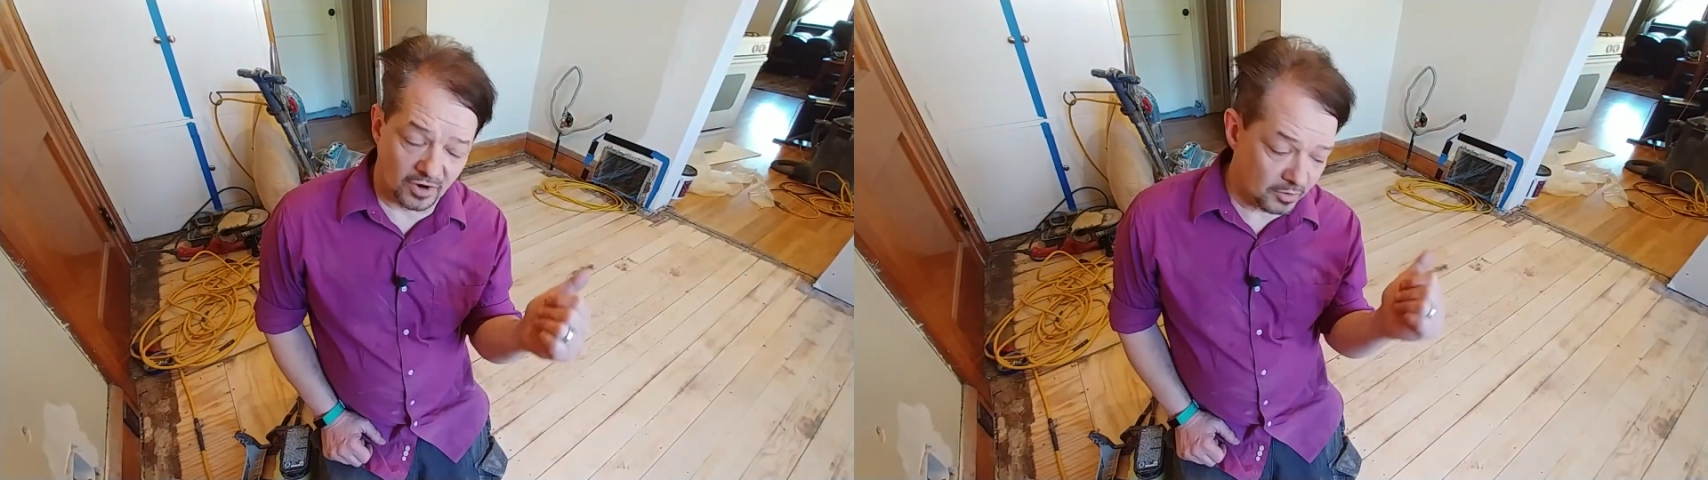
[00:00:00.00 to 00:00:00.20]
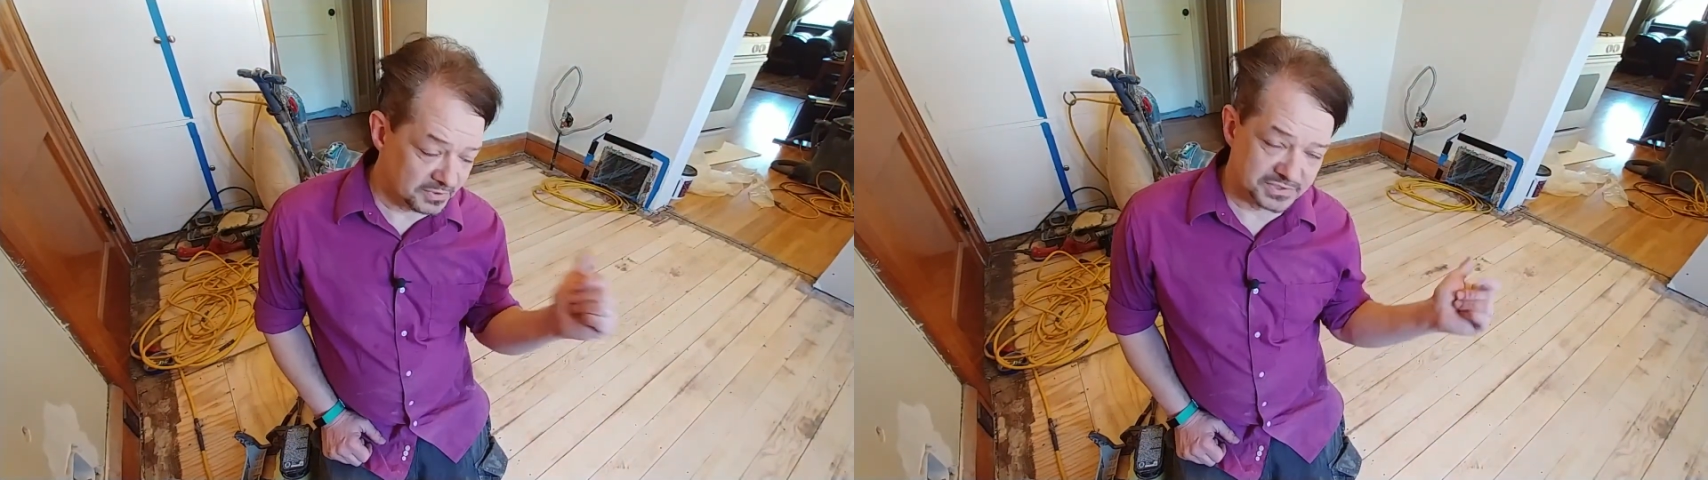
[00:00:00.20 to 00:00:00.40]

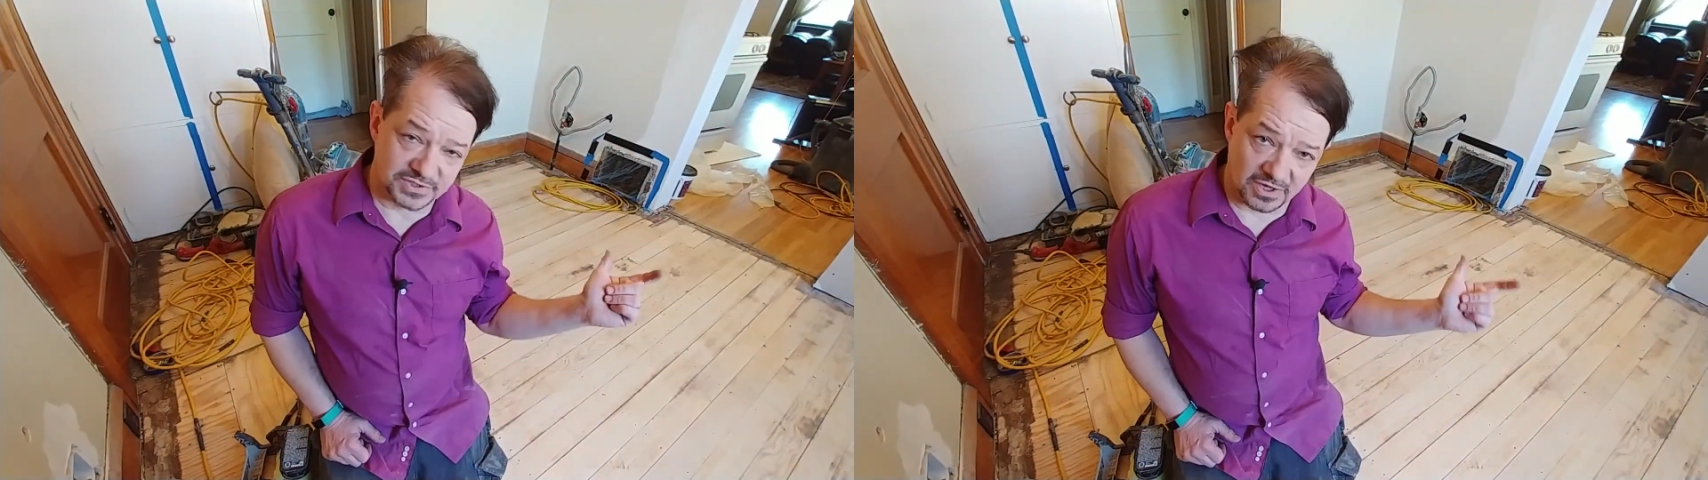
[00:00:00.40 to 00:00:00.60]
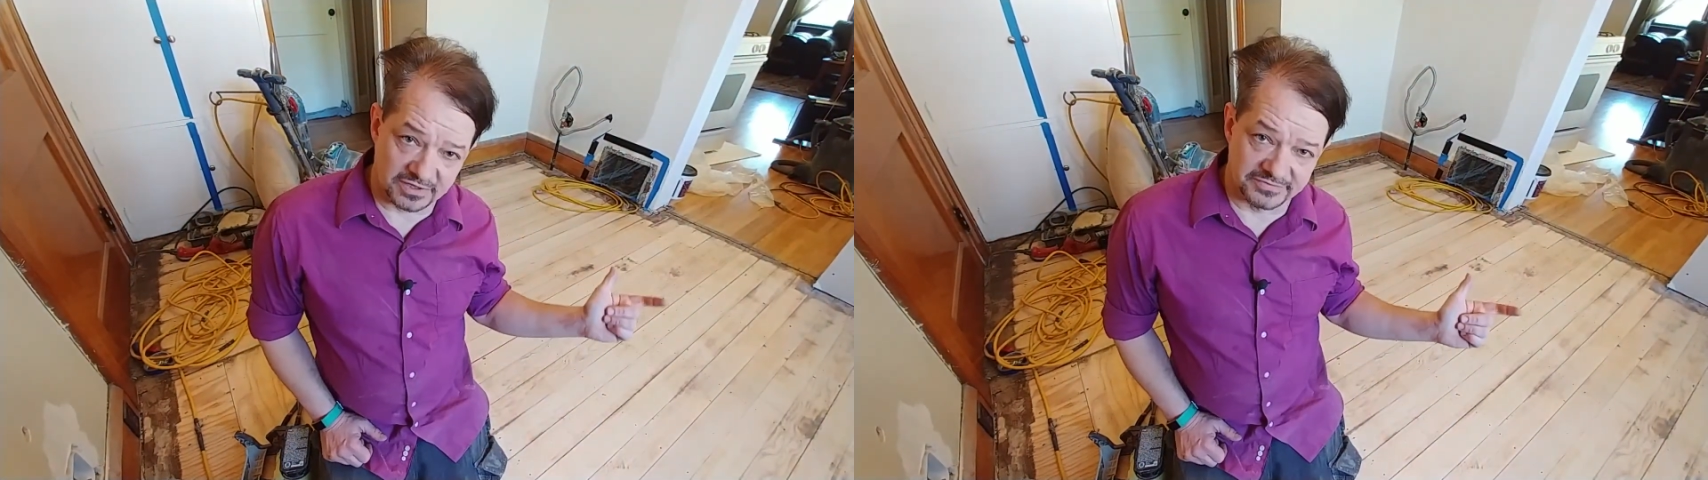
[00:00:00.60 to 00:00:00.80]
almost
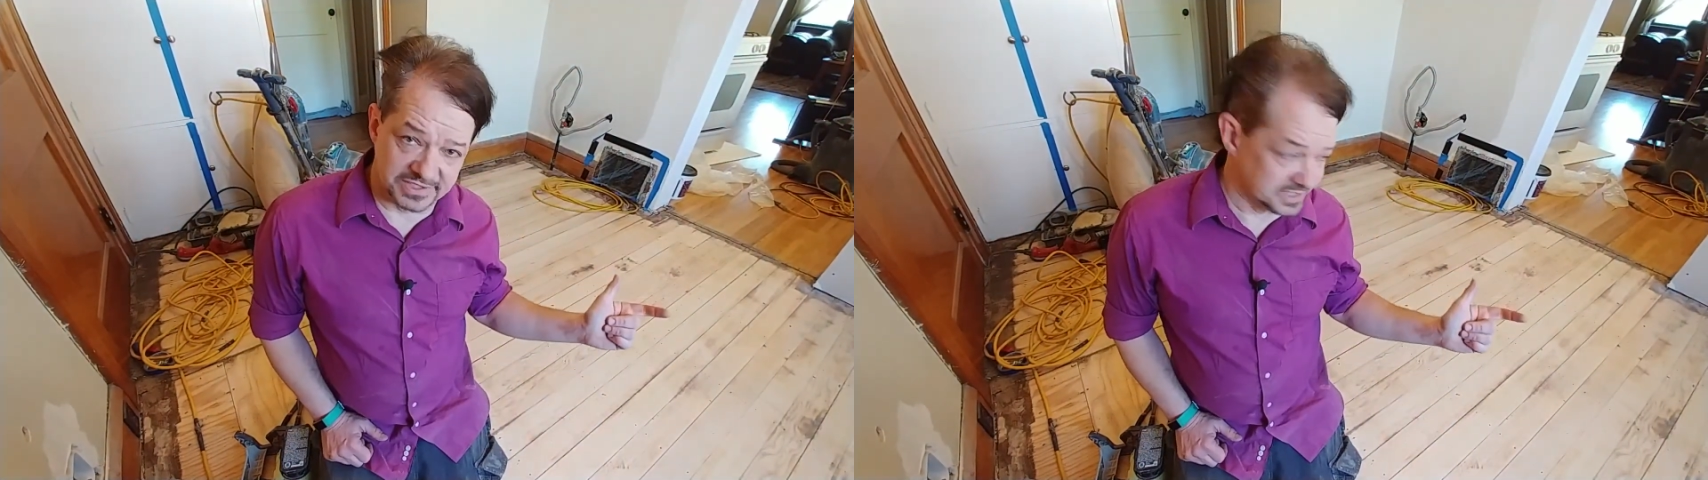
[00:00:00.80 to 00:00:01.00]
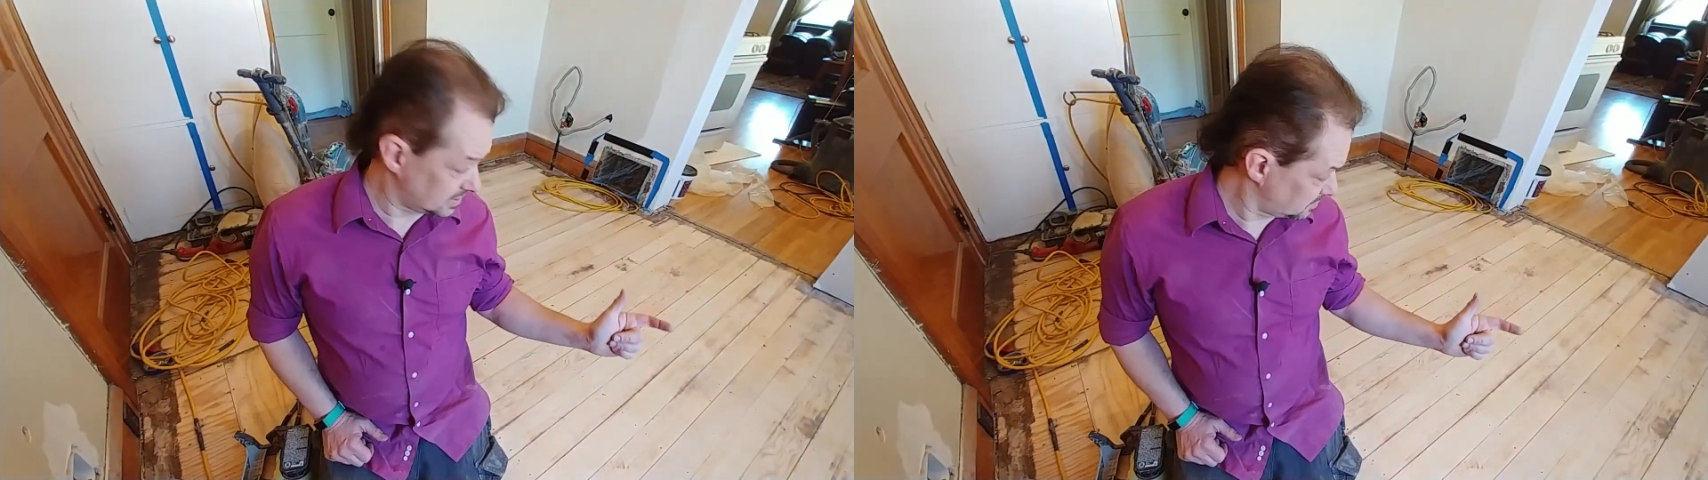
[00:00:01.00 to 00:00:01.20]
all of
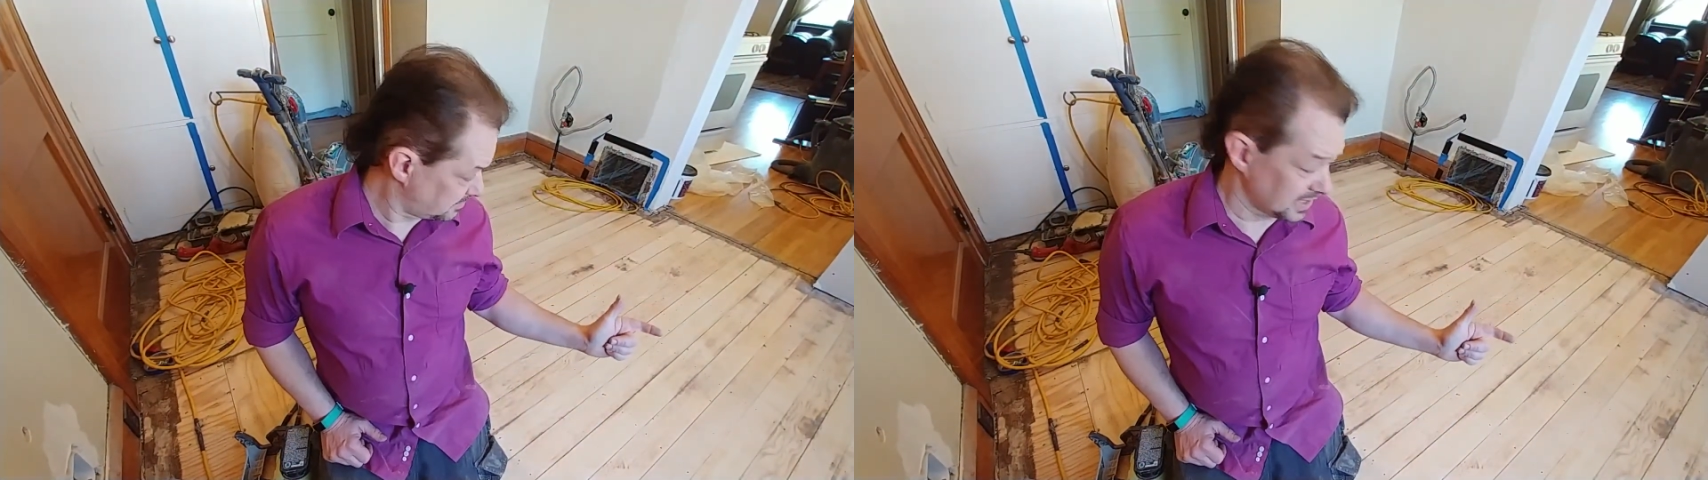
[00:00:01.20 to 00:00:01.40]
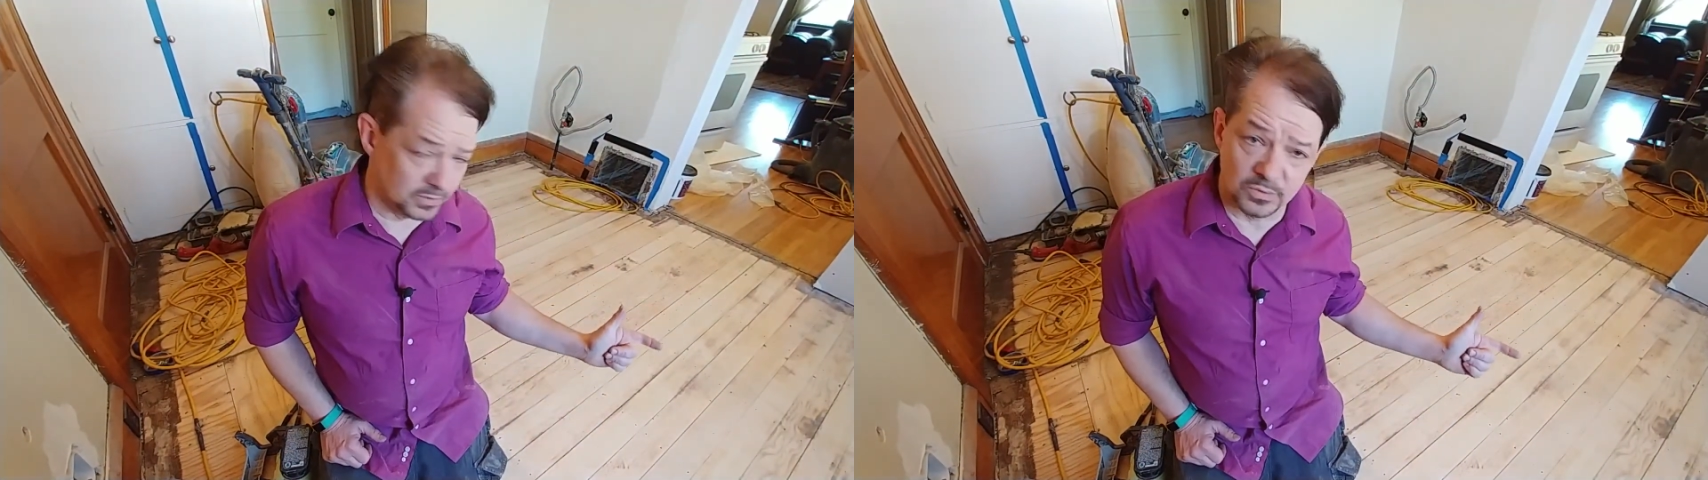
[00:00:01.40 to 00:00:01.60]
this down to
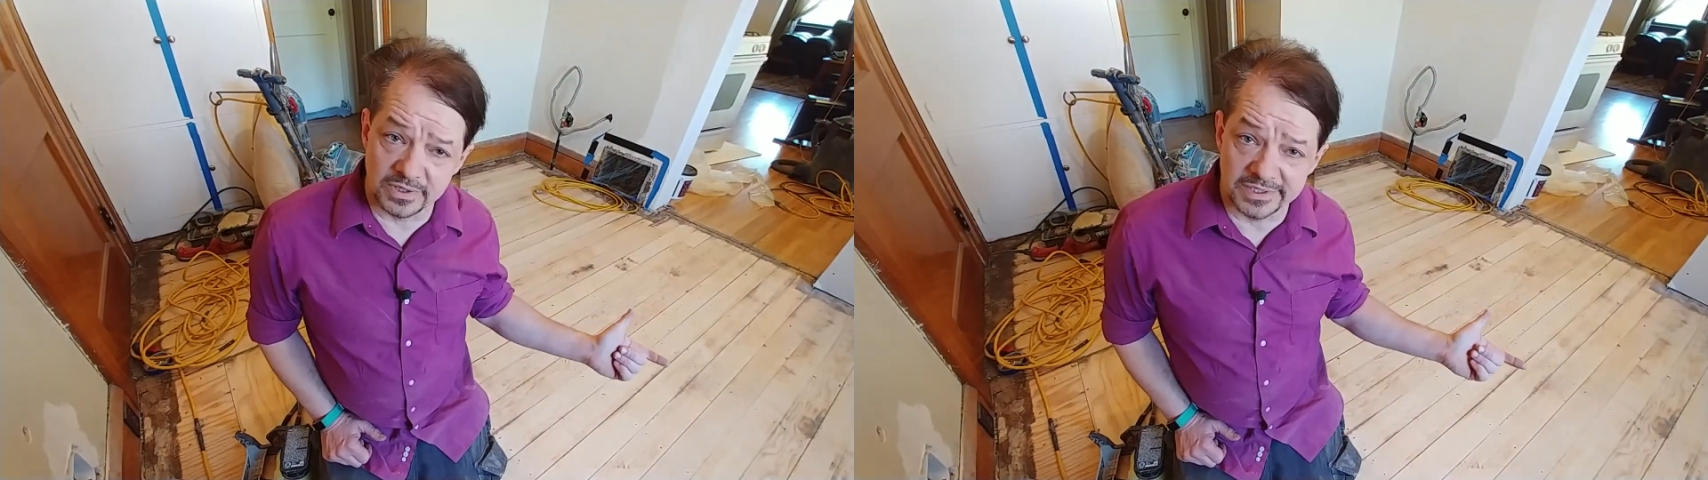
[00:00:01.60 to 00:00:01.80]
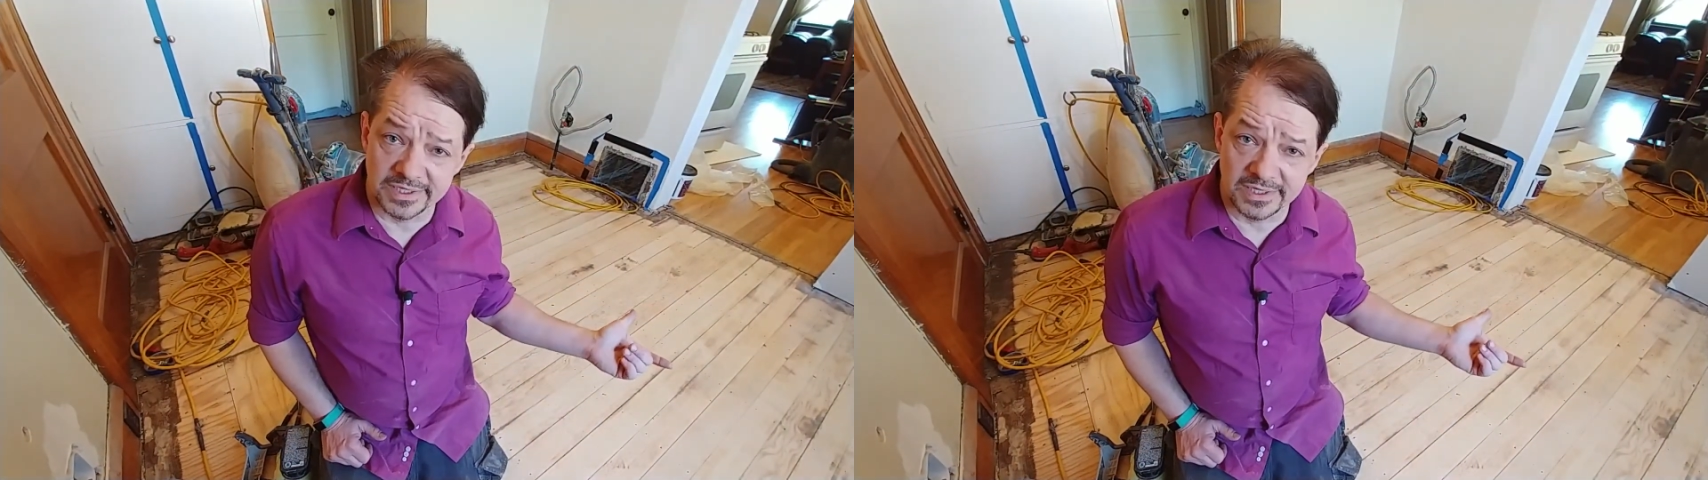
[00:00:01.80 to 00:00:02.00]
bare
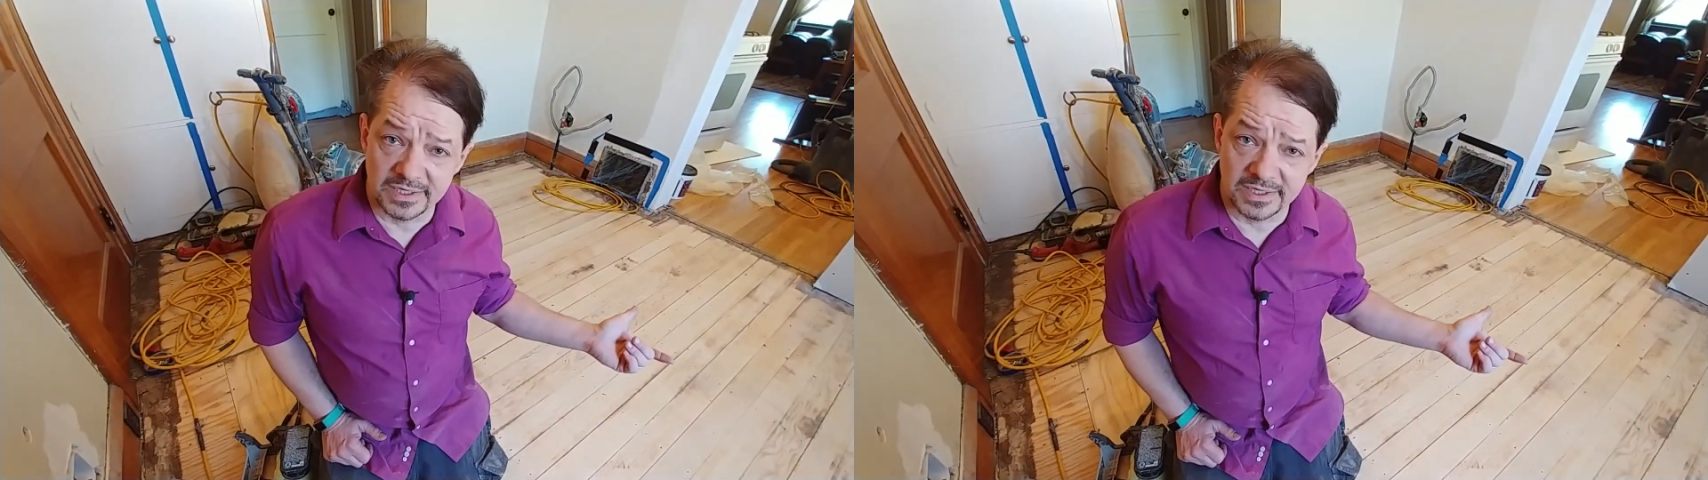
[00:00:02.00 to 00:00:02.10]
wood